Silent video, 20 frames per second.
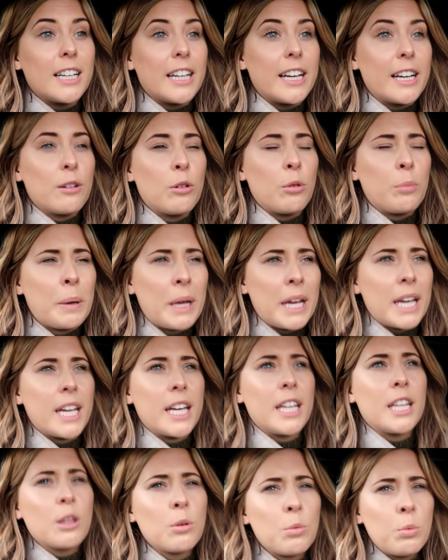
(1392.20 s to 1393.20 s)
it will
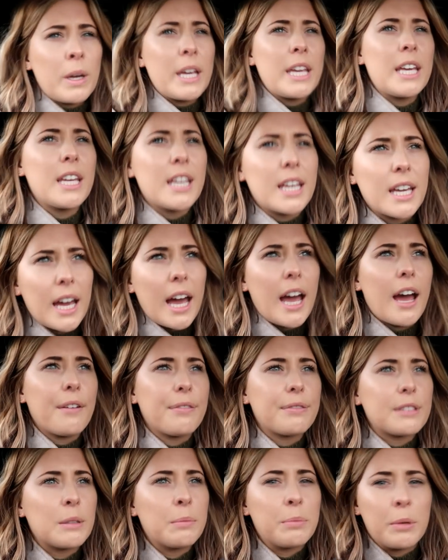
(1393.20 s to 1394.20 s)
be the week
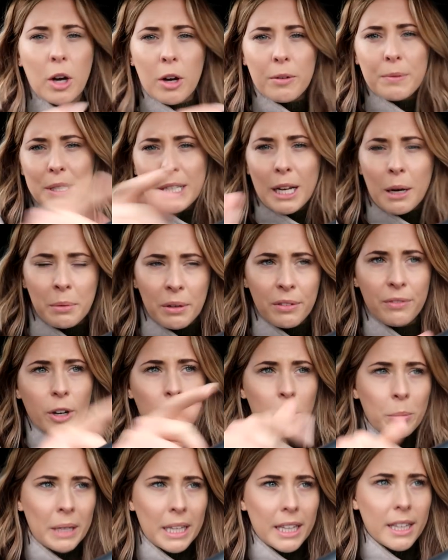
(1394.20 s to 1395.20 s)
after, but obviously I'll be
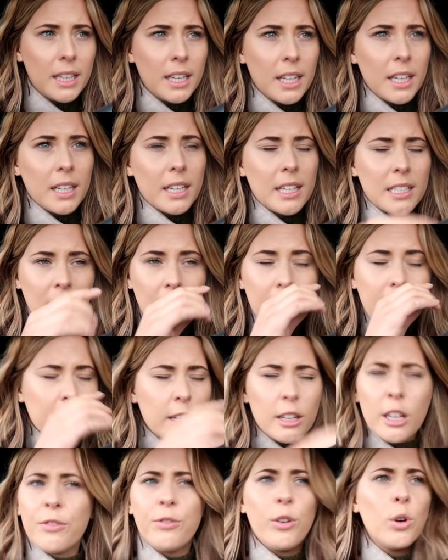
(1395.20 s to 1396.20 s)
filming. It's like,
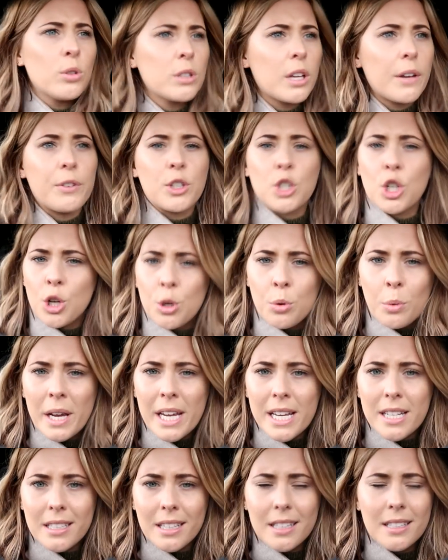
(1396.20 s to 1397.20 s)
it falls over 2
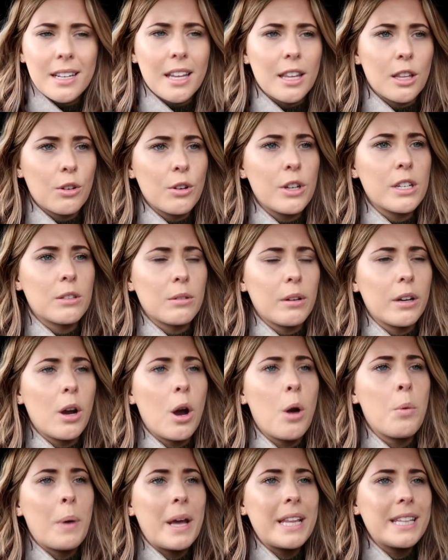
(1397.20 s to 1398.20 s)
weeks, doesn't it, the cruise? So I
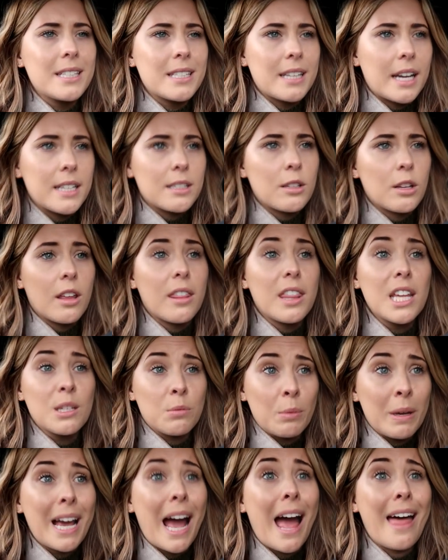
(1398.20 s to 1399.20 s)
go on Wednesday, so
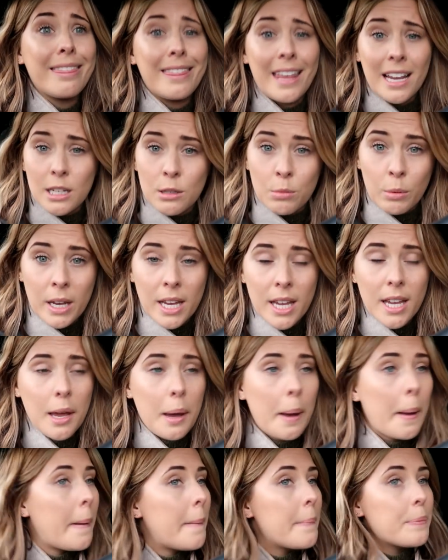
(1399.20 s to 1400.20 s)
this week and next week,
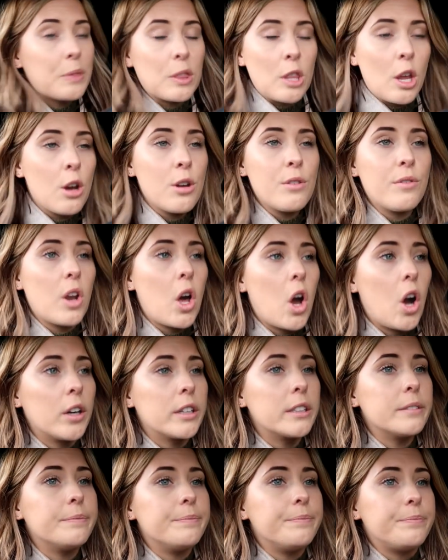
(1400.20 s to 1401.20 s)
no
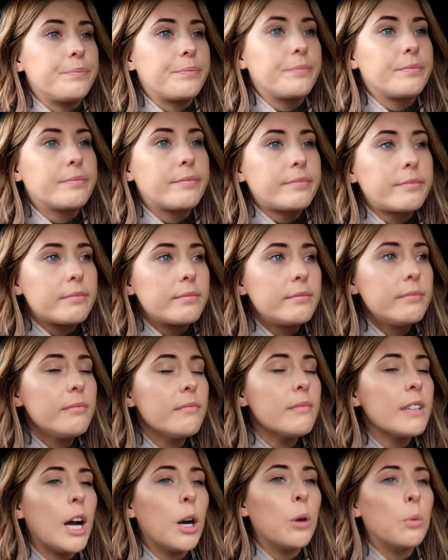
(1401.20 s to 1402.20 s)
vlog.
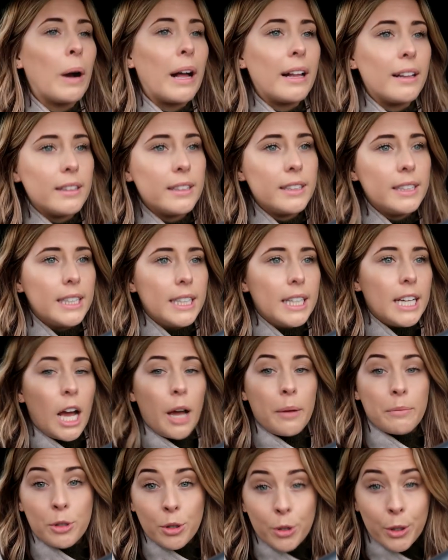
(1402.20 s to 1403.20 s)
Oh well,
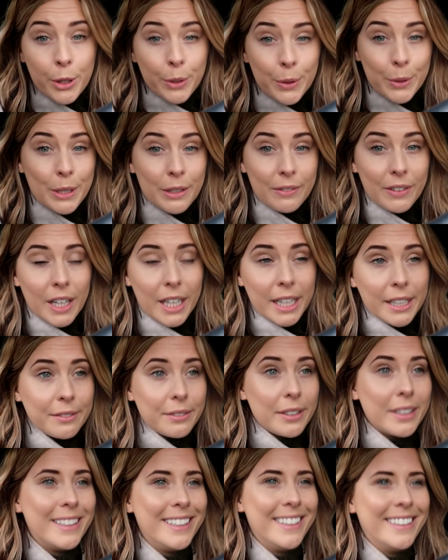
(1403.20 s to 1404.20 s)
I'm sure you'll
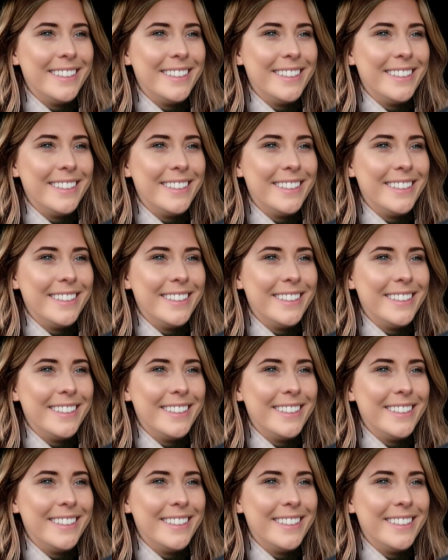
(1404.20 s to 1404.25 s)
survive.